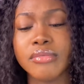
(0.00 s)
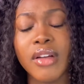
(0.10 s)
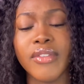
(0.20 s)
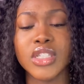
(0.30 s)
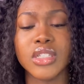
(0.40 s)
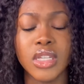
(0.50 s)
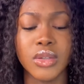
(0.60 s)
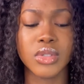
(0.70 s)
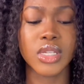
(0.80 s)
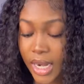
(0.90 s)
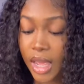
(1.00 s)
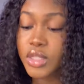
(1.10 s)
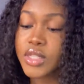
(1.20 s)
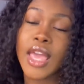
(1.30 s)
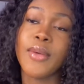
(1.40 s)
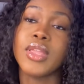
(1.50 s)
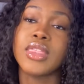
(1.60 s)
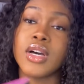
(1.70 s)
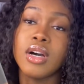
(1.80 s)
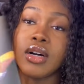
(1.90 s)
eventually use it. And it also came with
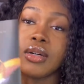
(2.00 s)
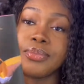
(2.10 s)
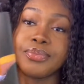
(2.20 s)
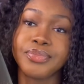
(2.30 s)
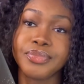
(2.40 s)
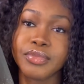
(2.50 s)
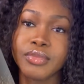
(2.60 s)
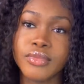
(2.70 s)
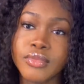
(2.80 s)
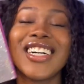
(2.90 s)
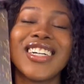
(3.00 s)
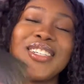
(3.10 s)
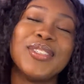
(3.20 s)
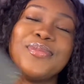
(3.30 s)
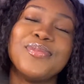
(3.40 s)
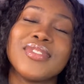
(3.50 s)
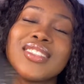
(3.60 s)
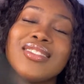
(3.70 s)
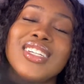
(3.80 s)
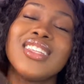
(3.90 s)
the
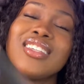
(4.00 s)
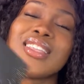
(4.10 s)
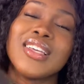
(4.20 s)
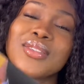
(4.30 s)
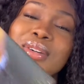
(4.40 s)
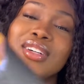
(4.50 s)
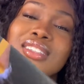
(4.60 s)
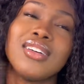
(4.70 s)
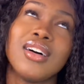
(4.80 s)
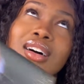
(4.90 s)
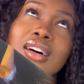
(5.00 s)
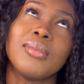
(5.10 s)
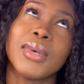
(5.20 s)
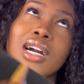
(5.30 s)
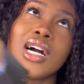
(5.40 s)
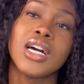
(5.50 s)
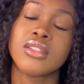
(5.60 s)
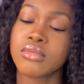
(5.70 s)
what are these things called? Oh my god,